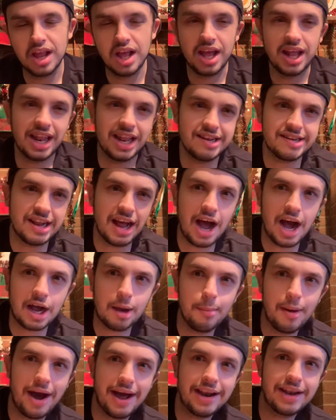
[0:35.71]
Let's talk
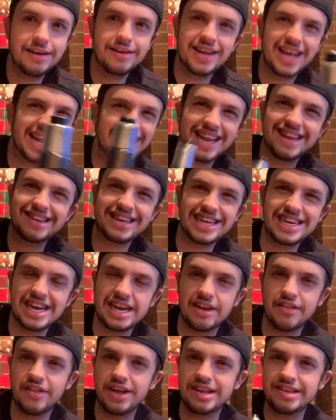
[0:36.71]
about it, and let's get into
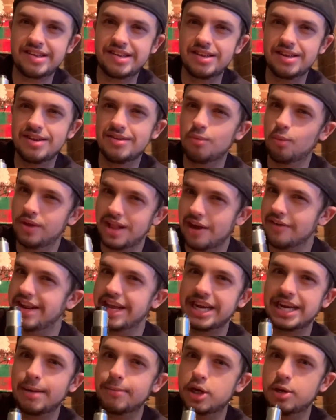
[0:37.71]
this without
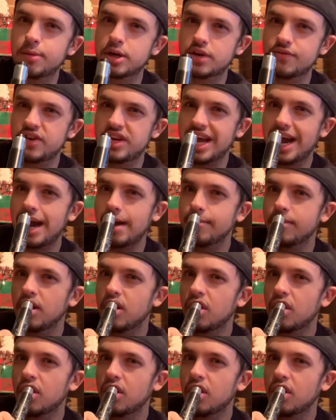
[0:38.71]
taking up too much of your time.